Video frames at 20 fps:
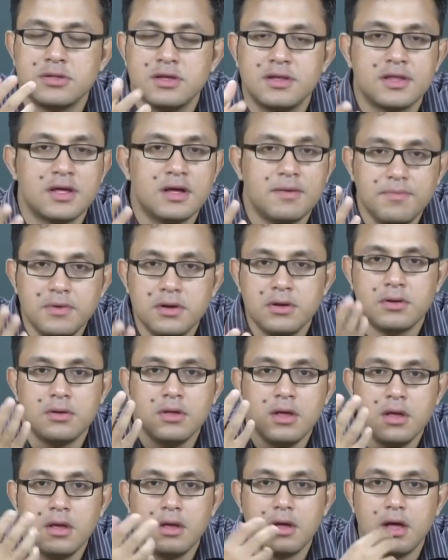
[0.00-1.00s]
These are, you know,
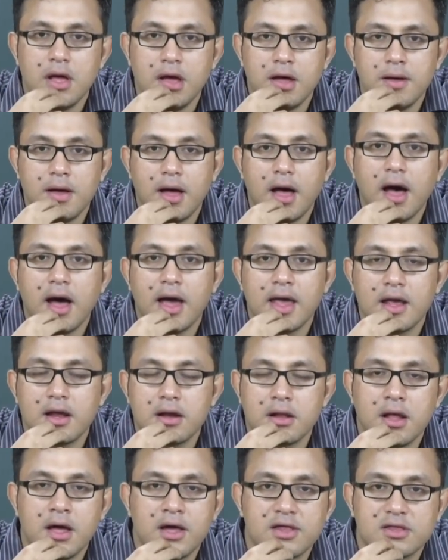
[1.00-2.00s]
uh, high
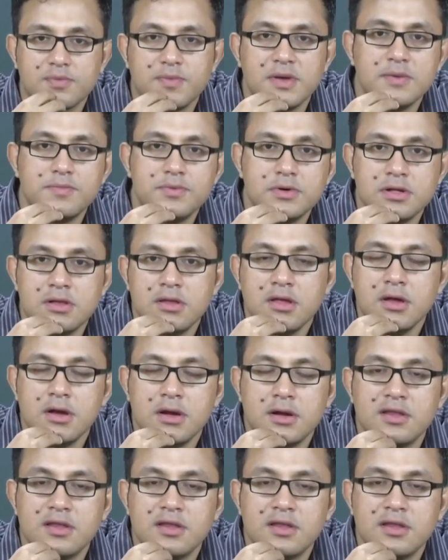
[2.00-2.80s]
class people.